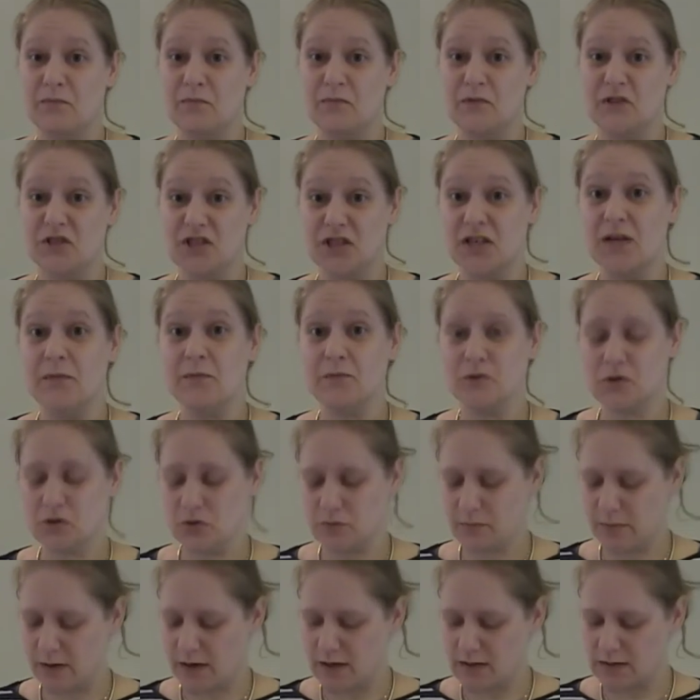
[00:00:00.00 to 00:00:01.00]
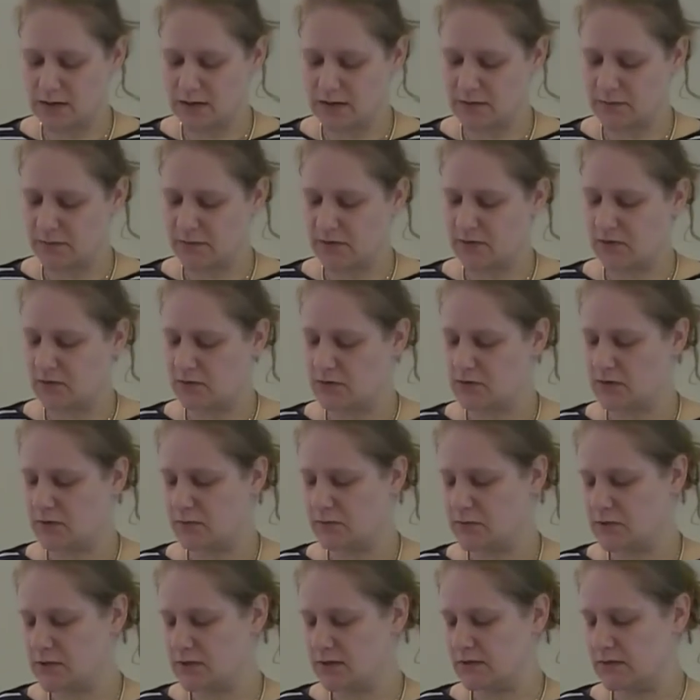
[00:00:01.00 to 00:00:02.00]
ship two parcels, because
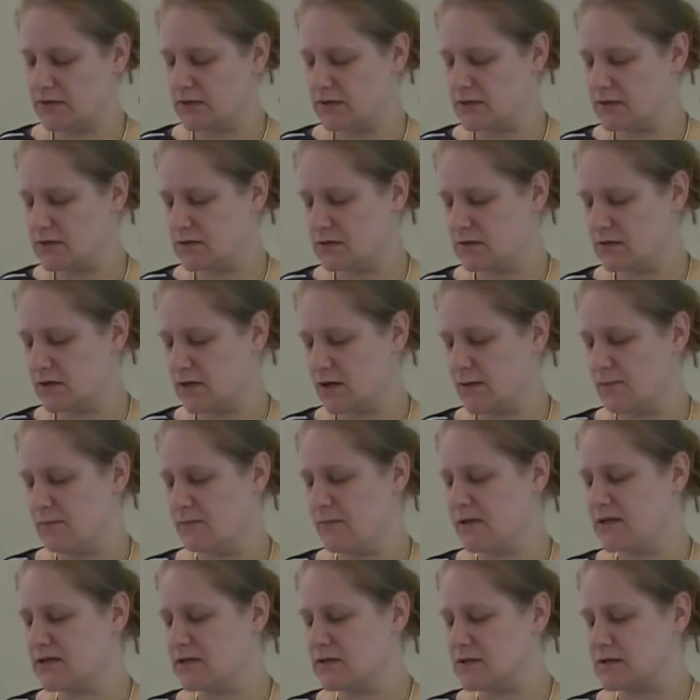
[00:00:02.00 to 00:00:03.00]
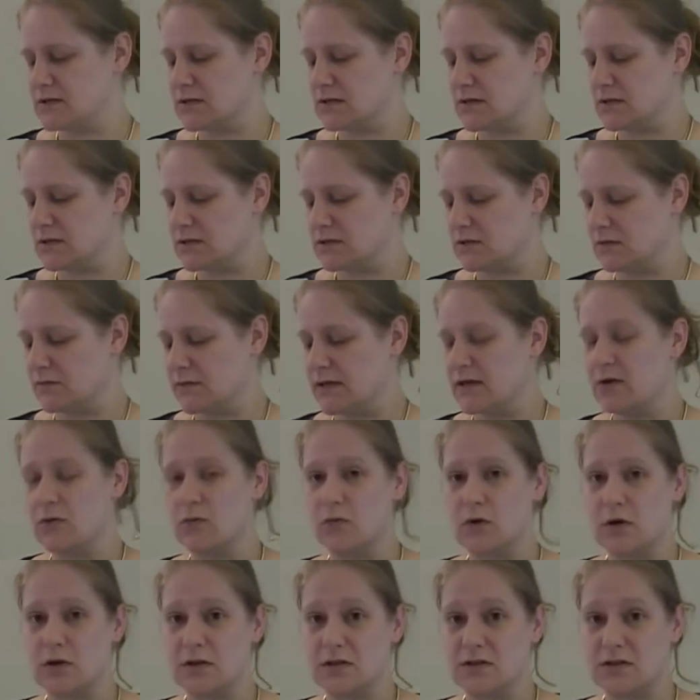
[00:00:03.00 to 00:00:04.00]
obviously these metal sticks or metal
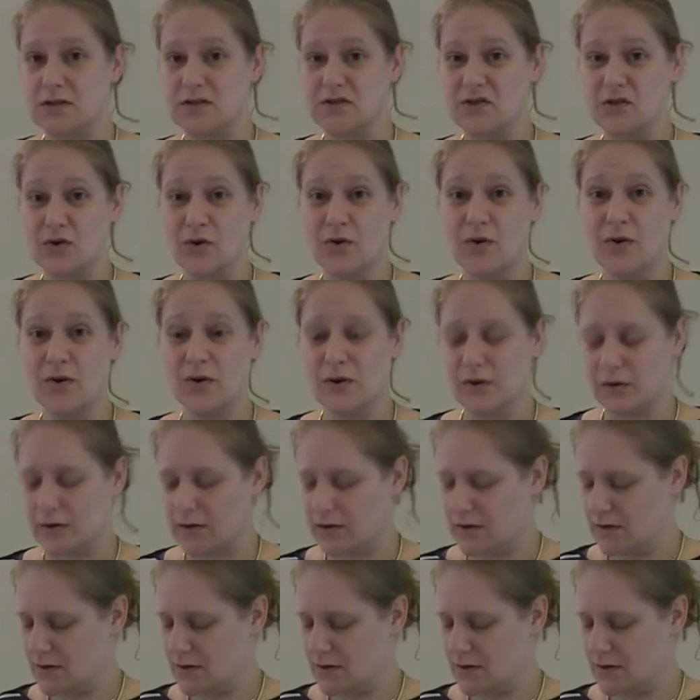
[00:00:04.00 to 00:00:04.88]
rods are so long.